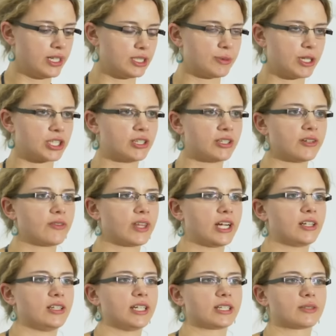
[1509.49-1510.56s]
Especially if
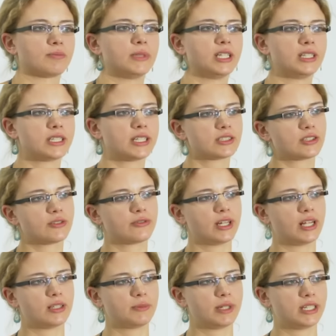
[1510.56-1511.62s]
there are like millions of
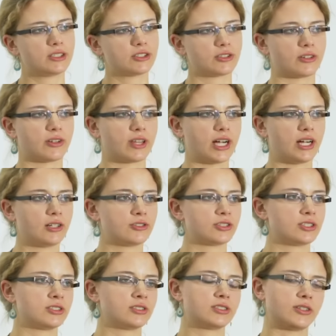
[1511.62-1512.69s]
elements or
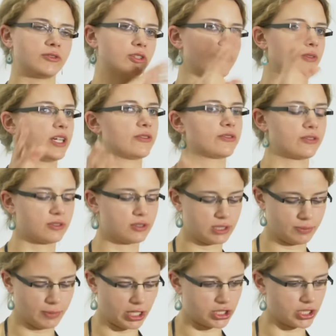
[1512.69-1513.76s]
thousands, if you have like
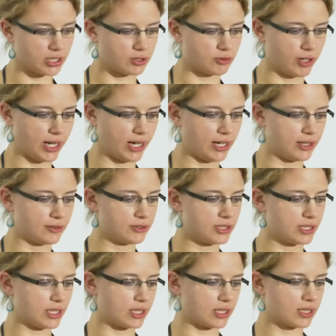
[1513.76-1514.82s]
special
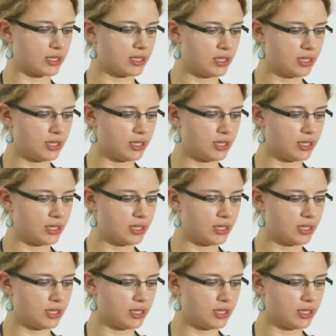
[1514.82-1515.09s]
graphs, like